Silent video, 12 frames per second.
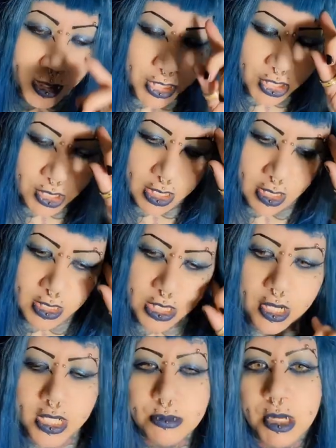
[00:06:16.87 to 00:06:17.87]
which
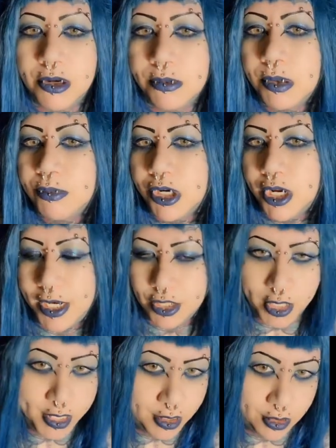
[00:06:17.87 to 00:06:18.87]
as you guys might remember, I
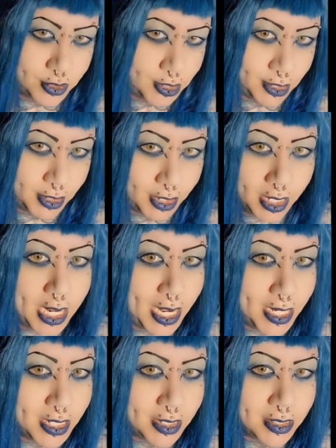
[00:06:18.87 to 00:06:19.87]
tried in New Zealand and I
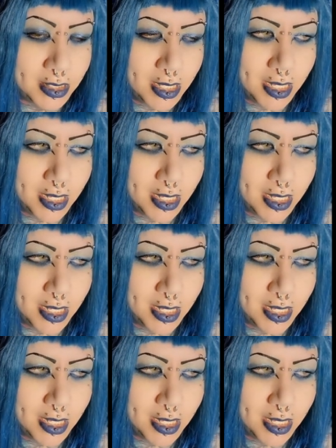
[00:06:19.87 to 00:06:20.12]
hated.